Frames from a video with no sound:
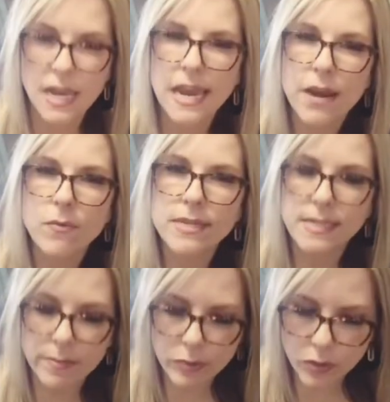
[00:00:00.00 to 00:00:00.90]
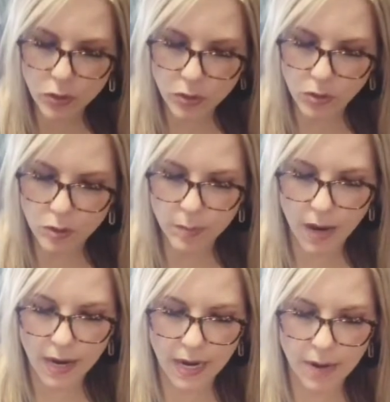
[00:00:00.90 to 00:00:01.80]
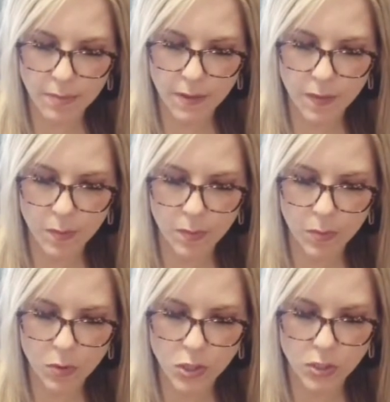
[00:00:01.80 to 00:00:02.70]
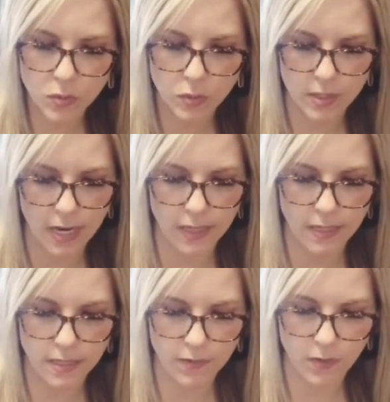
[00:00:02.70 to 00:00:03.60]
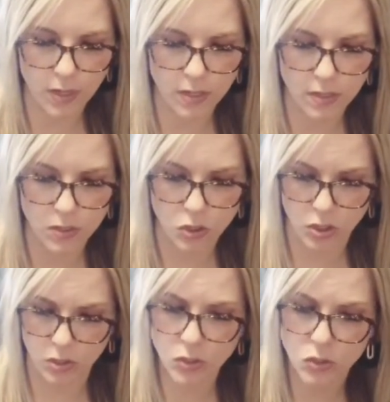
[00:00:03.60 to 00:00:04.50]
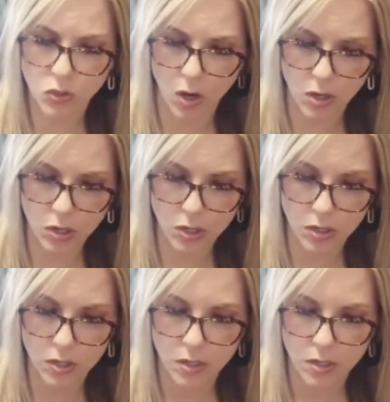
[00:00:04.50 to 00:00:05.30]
It resembled her old body, but the proportions were slightly different. She looked stronger.